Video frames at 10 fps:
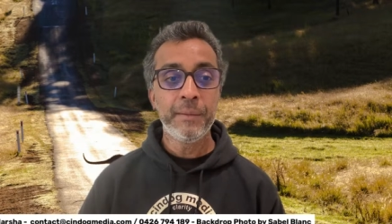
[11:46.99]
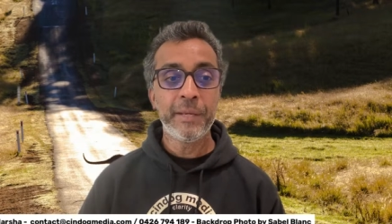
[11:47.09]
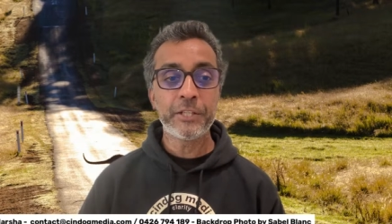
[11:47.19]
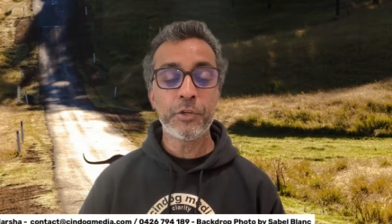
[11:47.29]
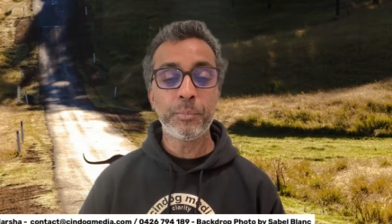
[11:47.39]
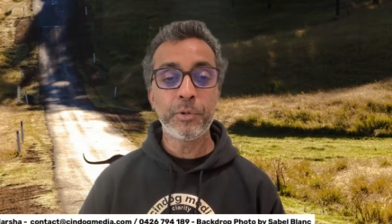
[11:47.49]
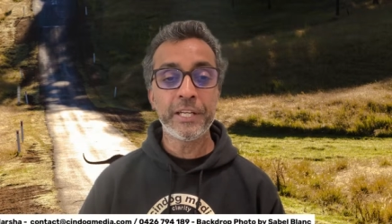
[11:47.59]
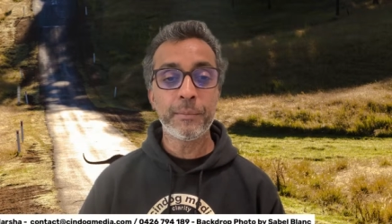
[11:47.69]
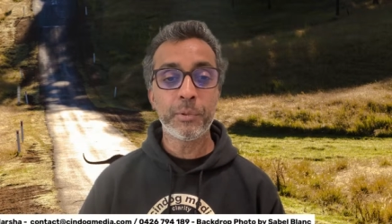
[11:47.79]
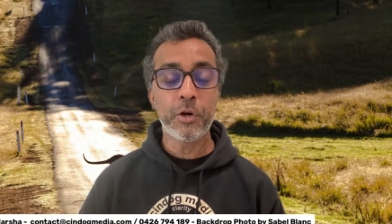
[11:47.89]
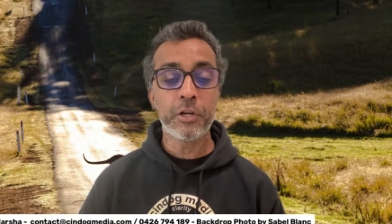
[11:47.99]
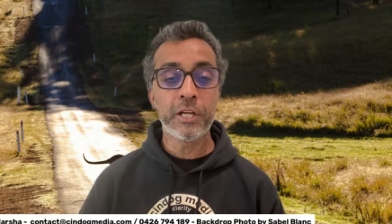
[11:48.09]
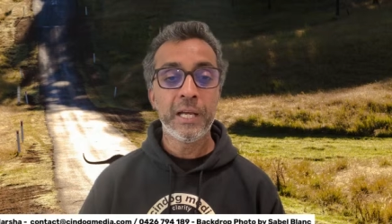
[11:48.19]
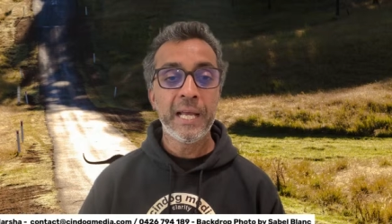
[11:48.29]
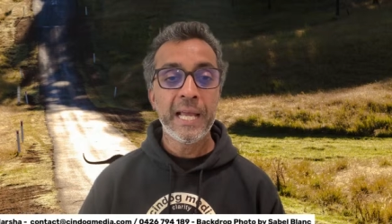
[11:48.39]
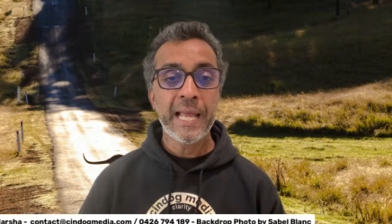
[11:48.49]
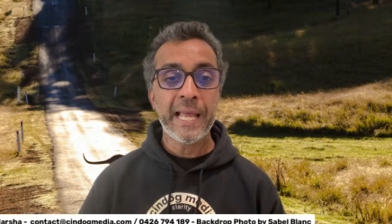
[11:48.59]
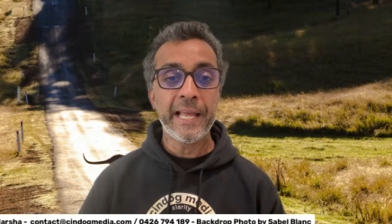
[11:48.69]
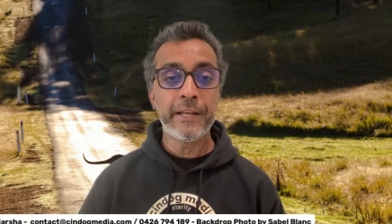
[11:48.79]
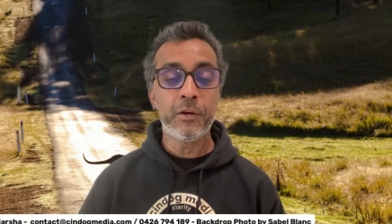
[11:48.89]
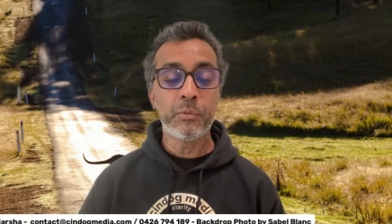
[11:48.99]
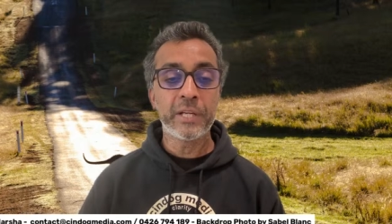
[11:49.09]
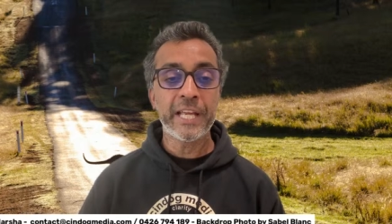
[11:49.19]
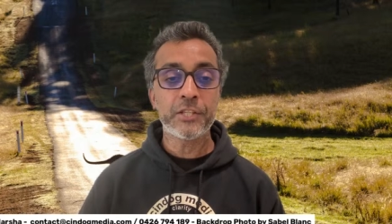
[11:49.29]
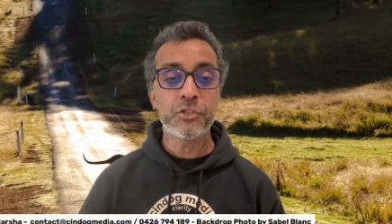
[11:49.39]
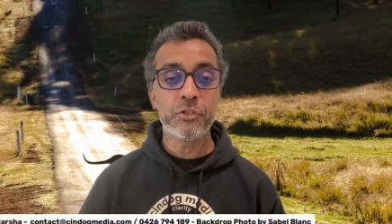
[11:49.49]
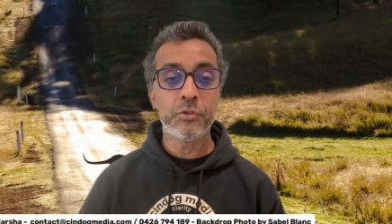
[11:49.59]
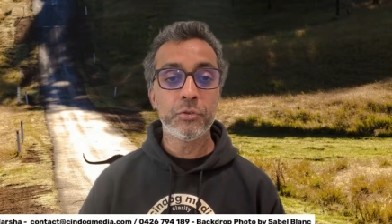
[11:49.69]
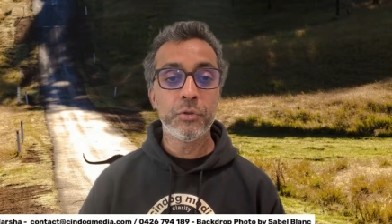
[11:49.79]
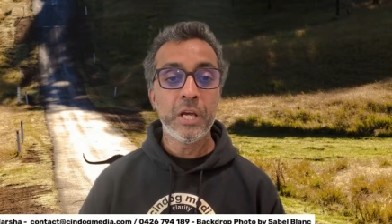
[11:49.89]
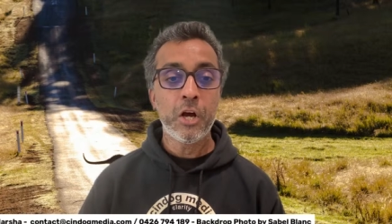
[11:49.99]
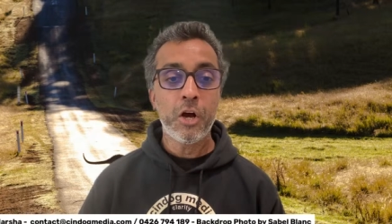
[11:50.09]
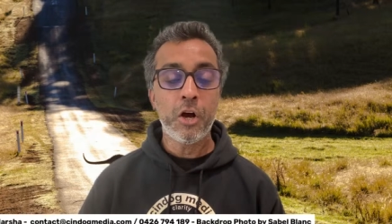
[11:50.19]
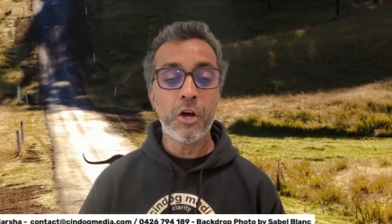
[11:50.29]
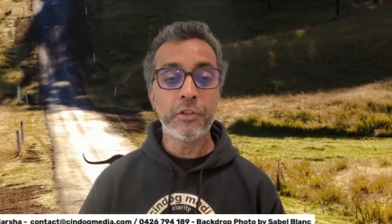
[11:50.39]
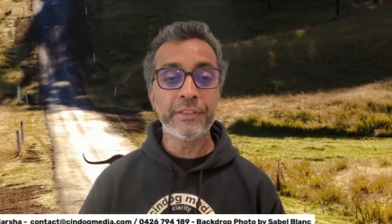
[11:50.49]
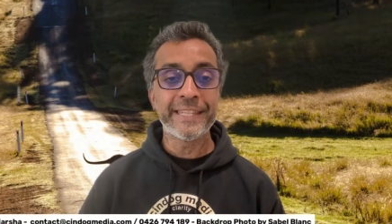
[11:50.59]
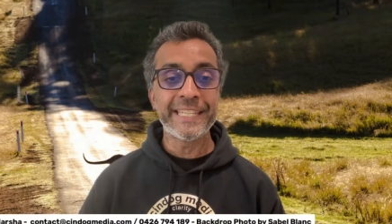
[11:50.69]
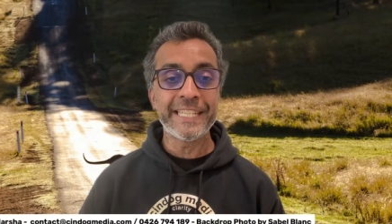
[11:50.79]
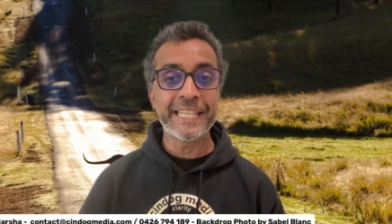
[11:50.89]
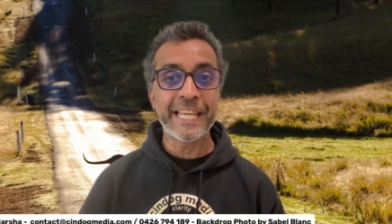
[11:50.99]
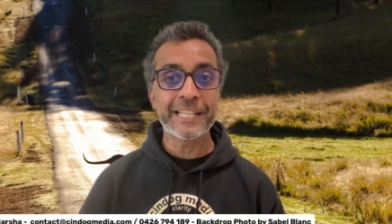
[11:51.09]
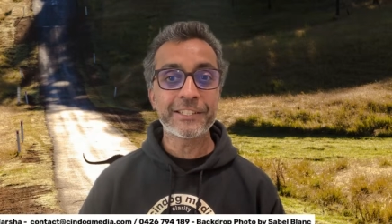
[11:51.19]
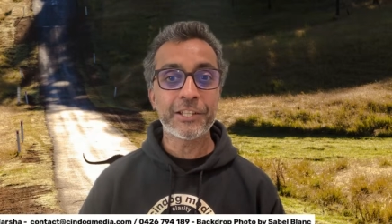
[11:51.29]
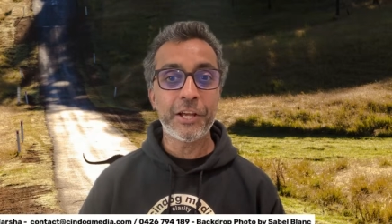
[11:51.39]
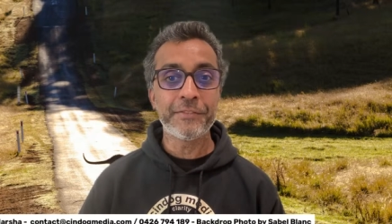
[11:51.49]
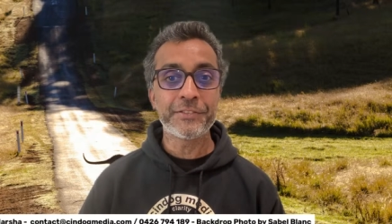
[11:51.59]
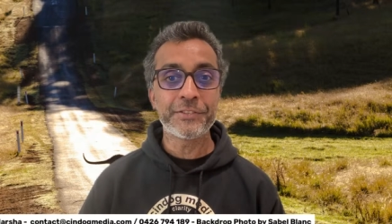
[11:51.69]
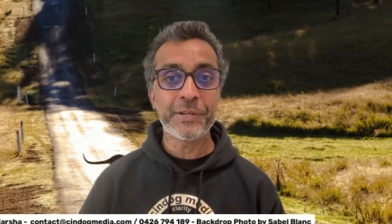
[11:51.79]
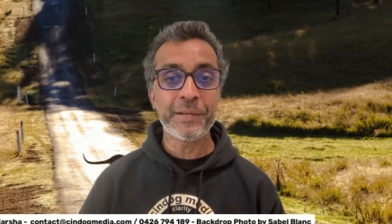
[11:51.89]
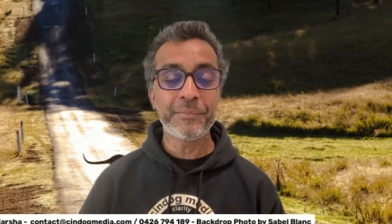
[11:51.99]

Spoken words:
Make sure you put in a blog, and I'll catch you on the next live stream.